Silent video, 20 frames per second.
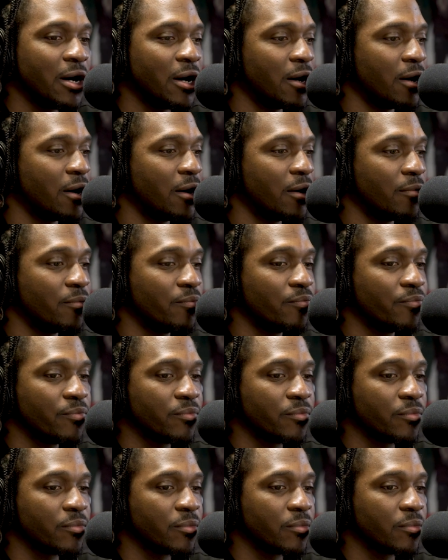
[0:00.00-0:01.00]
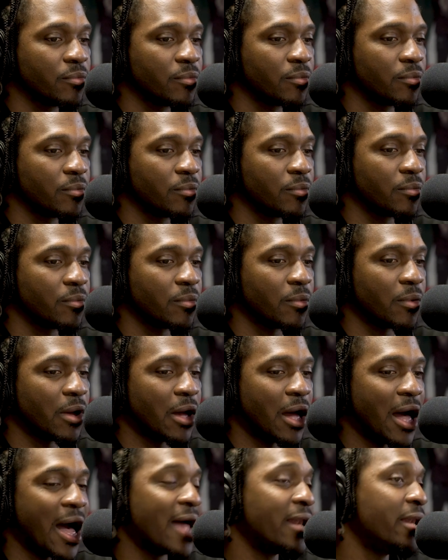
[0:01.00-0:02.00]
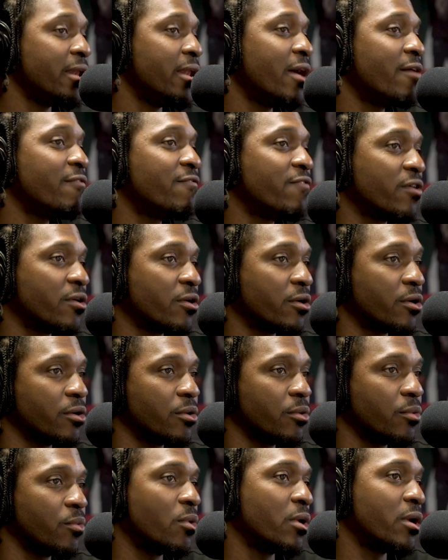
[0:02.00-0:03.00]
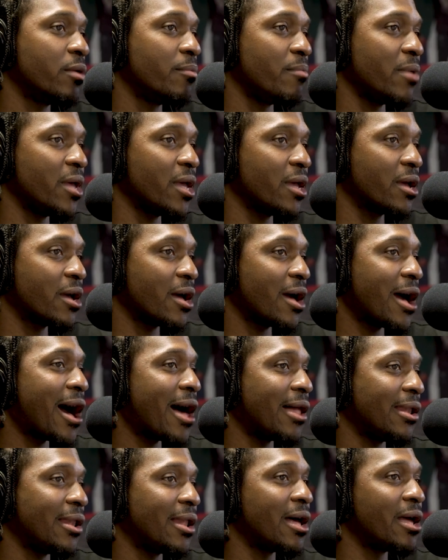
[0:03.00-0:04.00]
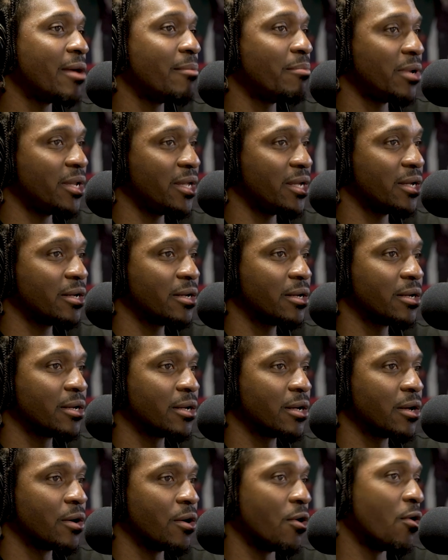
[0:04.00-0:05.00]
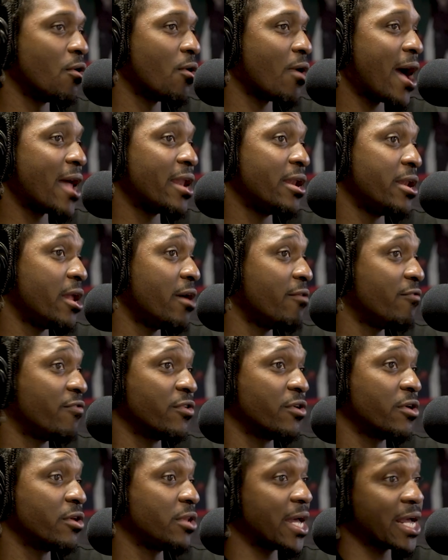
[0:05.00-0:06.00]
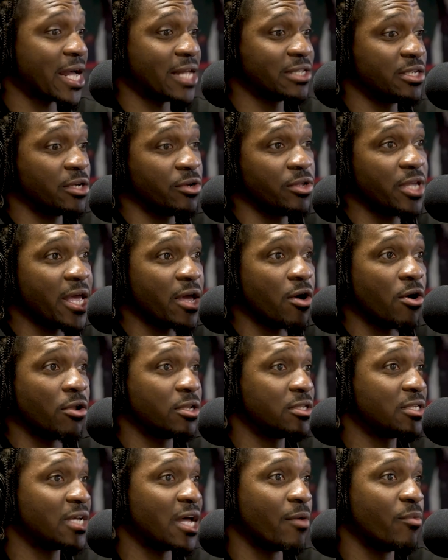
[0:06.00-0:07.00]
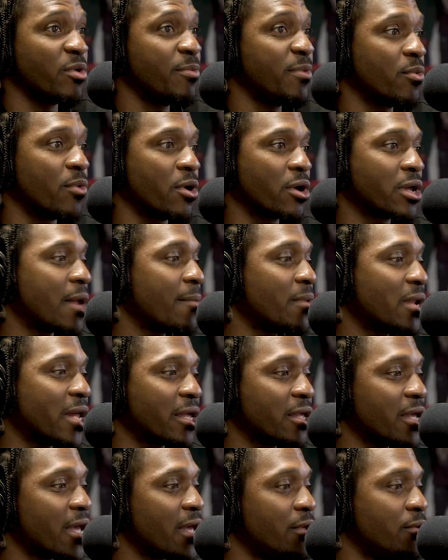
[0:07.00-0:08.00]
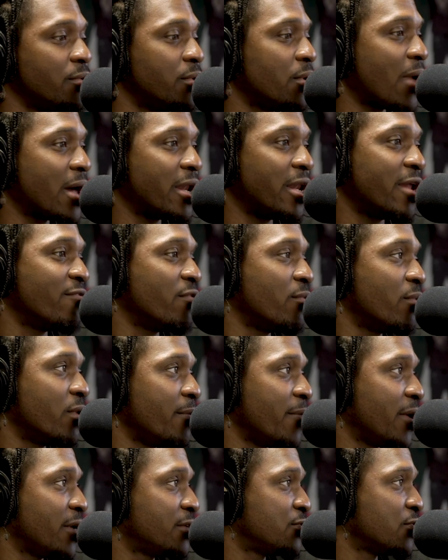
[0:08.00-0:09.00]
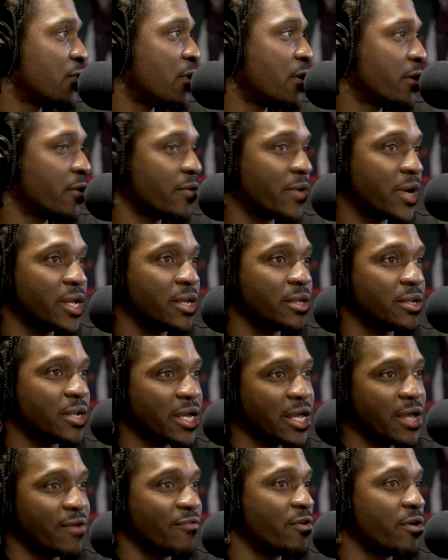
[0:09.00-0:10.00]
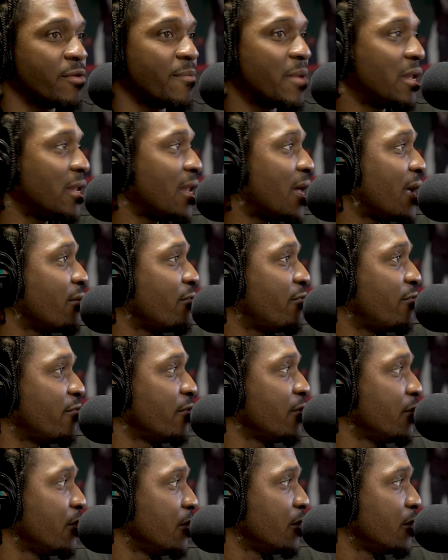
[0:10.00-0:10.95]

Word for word: I never want to make Hotline Bling. Or I never, like I tell Ye all the time, we be working, I be like, yeah, you know I never want to make Stronger, right? Like ever in my life.